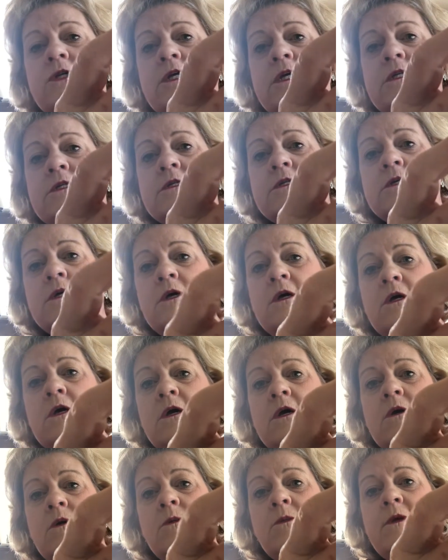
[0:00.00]
it
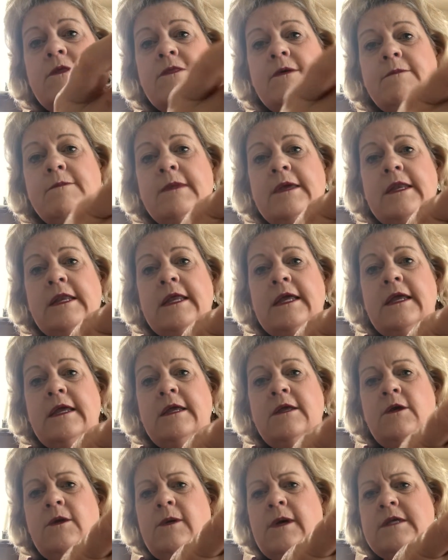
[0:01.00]
with a
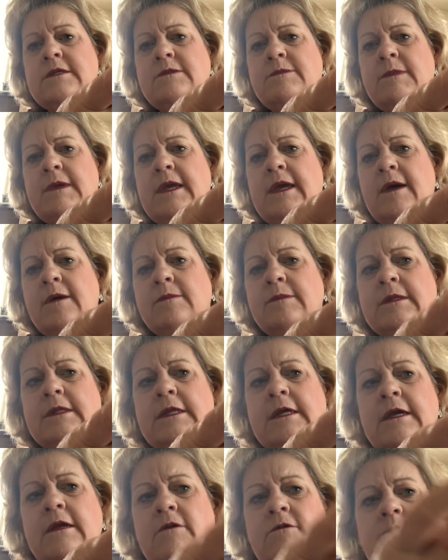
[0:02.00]
mini USB, I
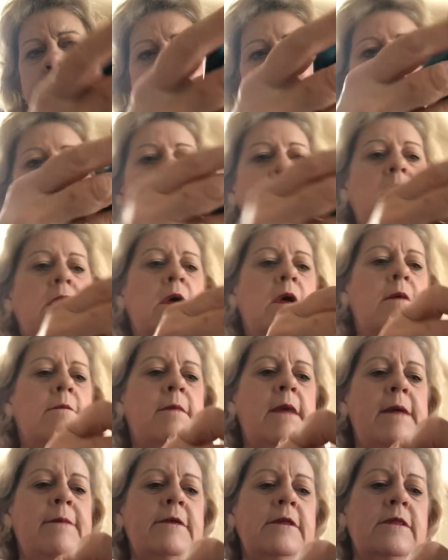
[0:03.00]
believe.
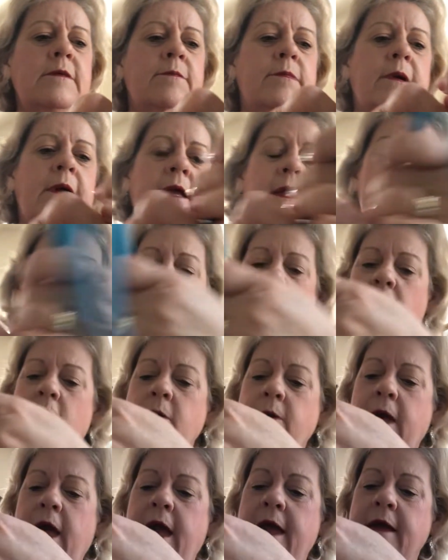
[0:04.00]
Maybe the brand,
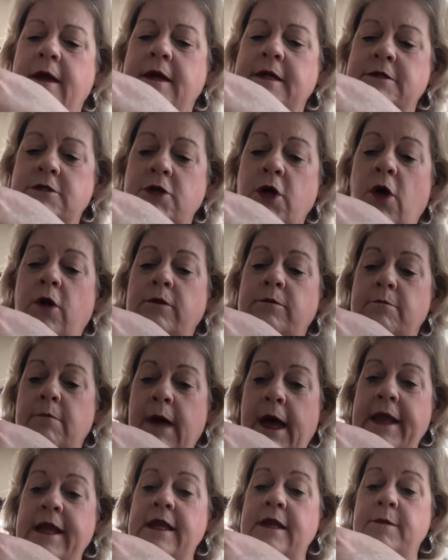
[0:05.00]
okay, it's called
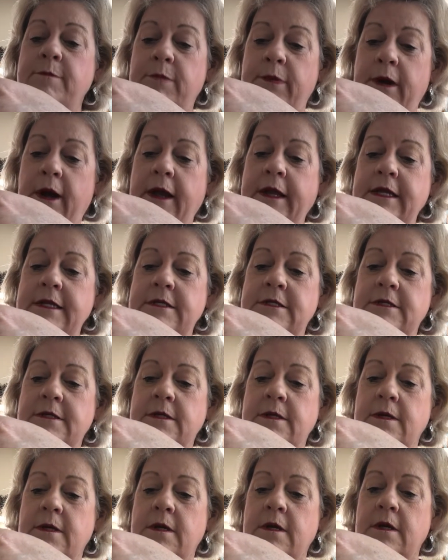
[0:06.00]
Mighty Bright,
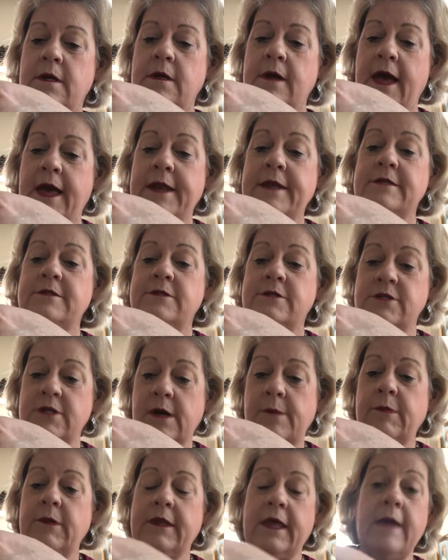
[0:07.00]
and it's
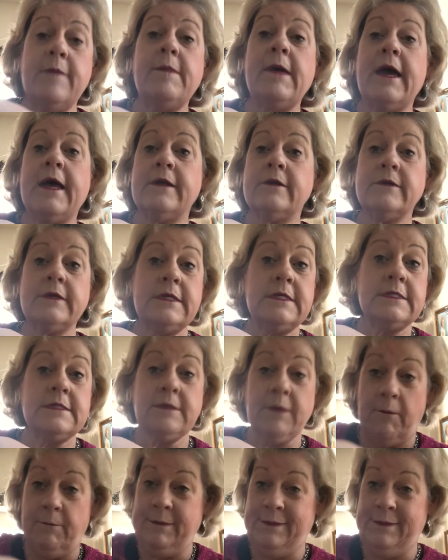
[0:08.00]
AA batteries.